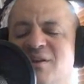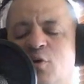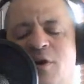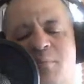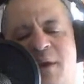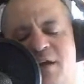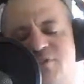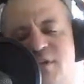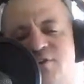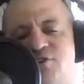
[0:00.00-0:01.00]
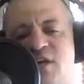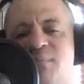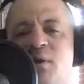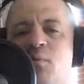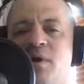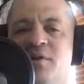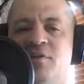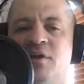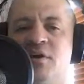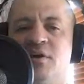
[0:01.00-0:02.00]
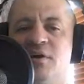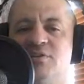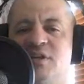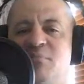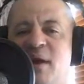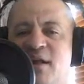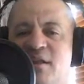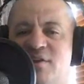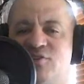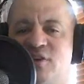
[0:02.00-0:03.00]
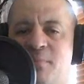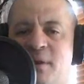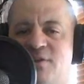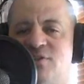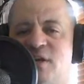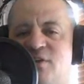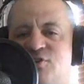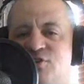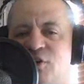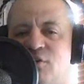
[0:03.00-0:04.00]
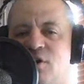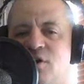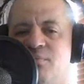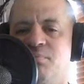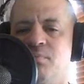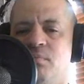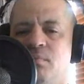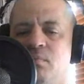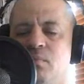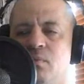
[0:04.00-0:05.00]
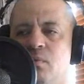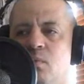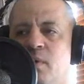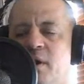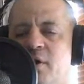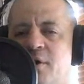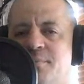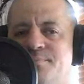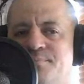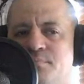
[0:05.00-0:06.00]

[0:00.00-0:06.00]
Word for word: Quick backstage segment with Steve Maclin and Champagne Singh and Shira, where